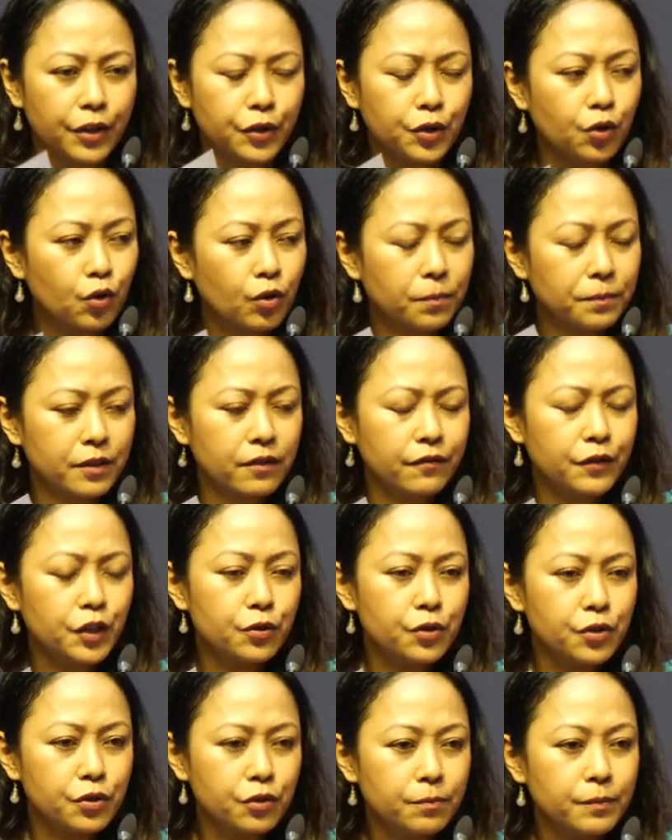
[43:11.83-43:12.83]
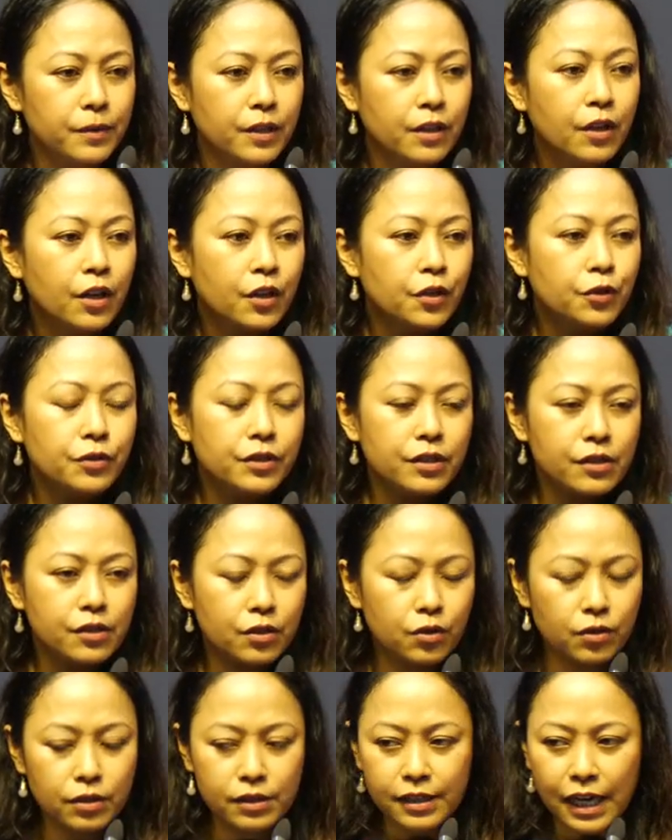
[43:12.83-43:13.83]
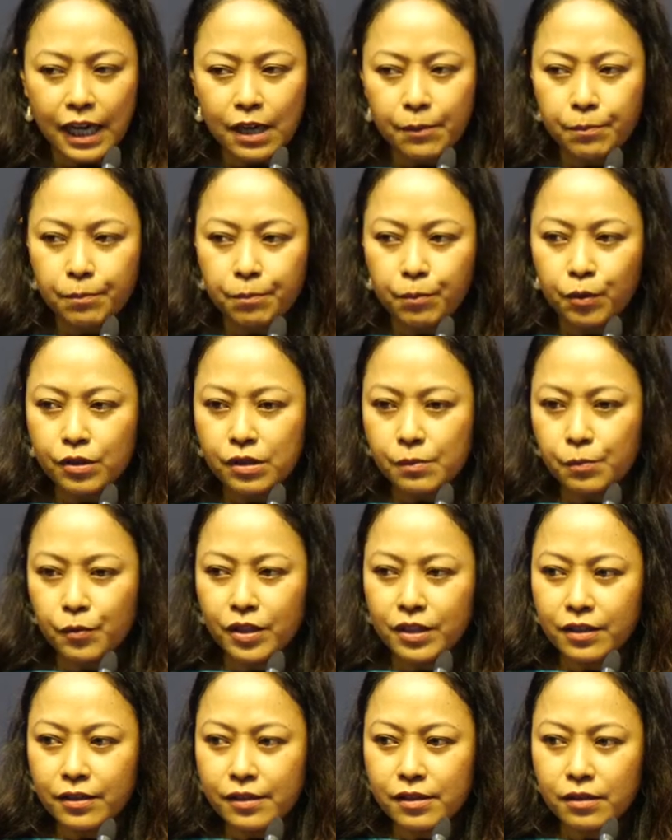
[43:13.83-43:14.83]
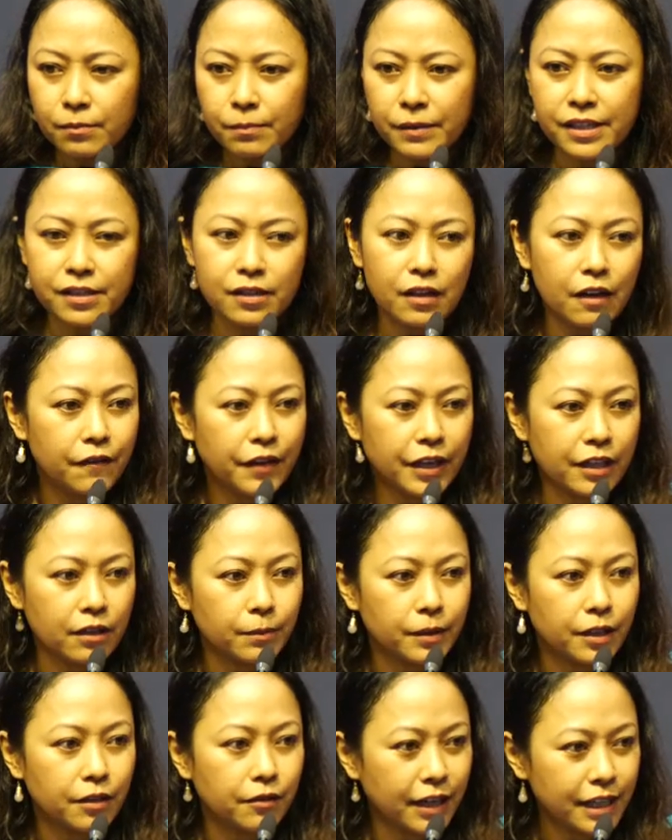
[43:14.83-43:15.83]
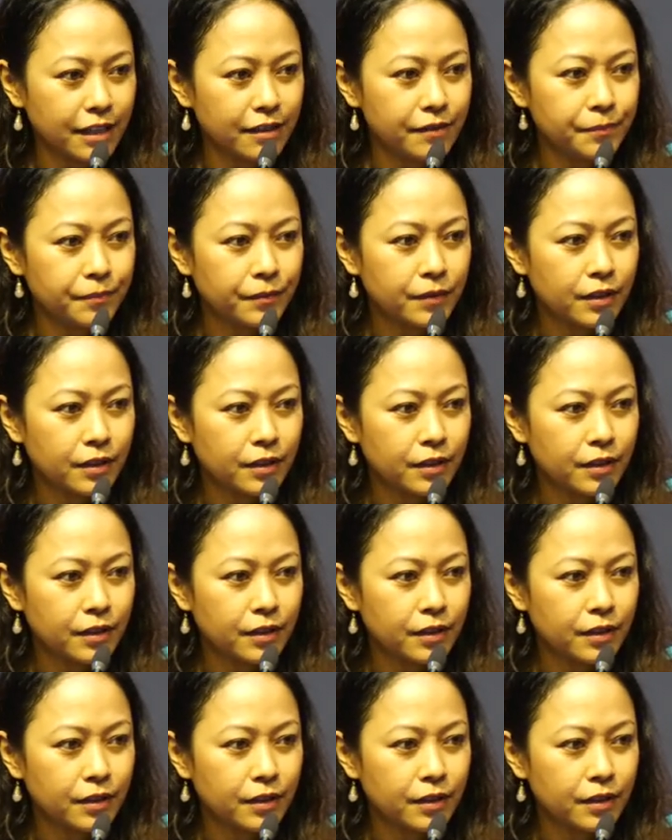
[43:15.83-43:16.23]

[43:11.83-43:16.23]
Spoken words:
You open YouTube, you just type postmodernism, it's available, right?